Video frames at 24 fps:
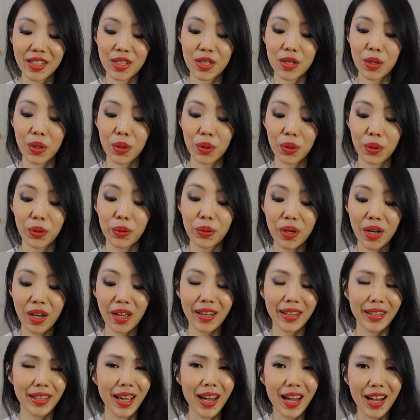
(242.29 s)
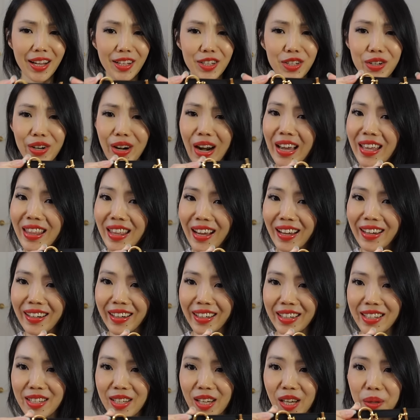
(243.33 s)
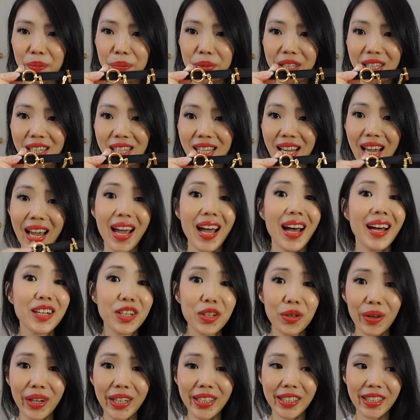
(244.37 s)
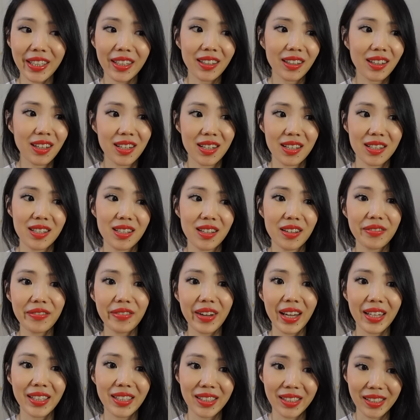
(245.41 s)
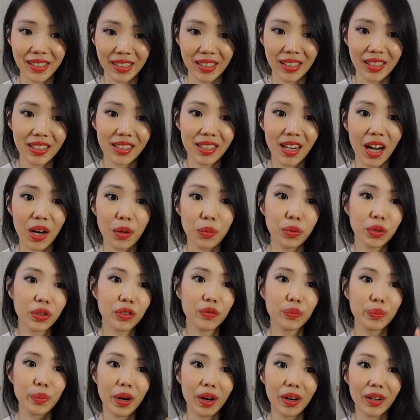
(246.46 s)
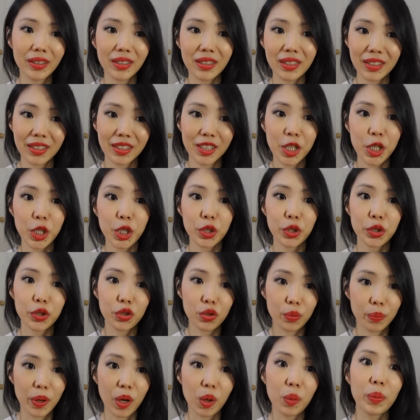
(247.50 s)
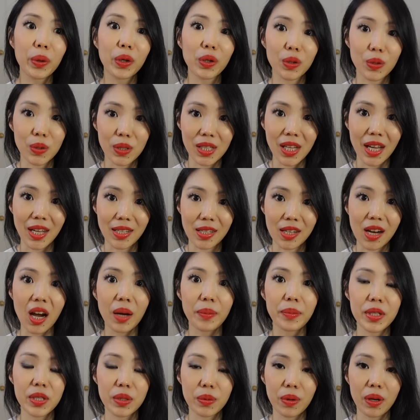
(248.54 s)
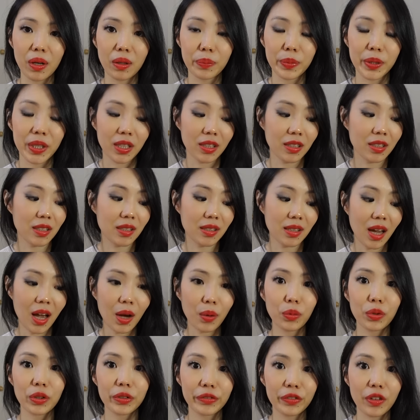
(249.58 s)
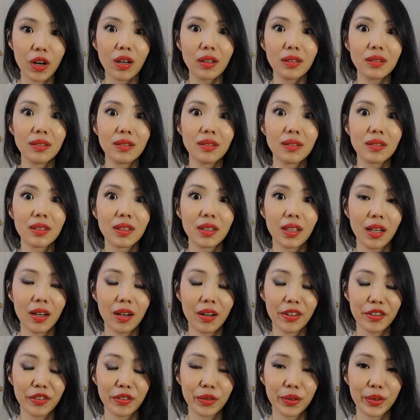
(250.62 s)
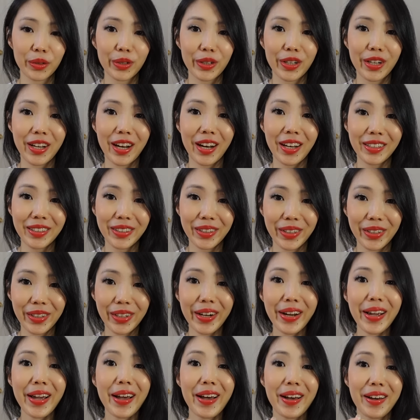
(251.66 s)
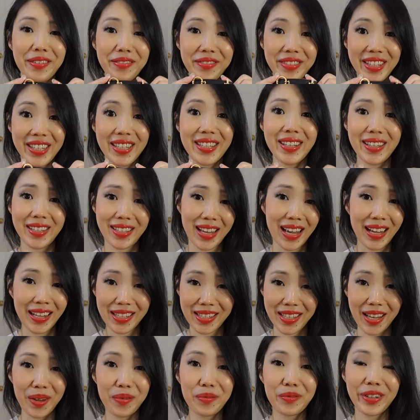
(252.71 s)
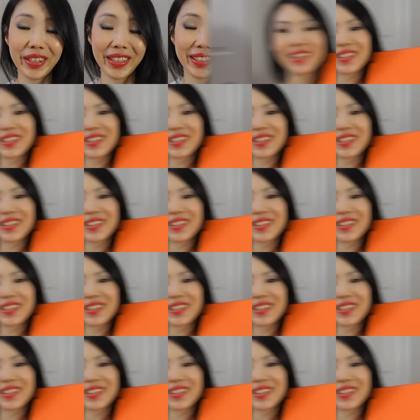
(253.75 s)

So yeah, try that next time because I had no idea because if I did, I would have bought two belt buckles last time as well because I would have gotten the other color of this exact same one.